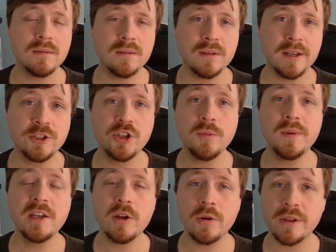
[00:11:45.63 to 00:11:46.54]
It should
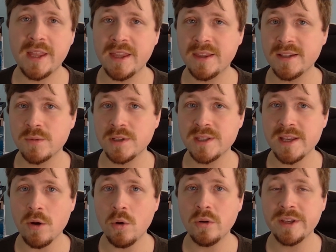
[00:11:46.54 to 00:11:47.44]
be noted that this was
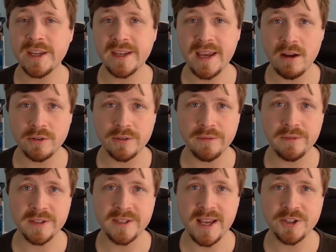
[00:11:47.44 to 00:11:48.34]
the only encounter of
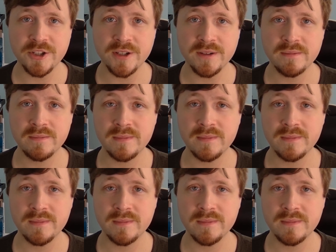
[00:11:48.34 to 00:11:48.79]
the session.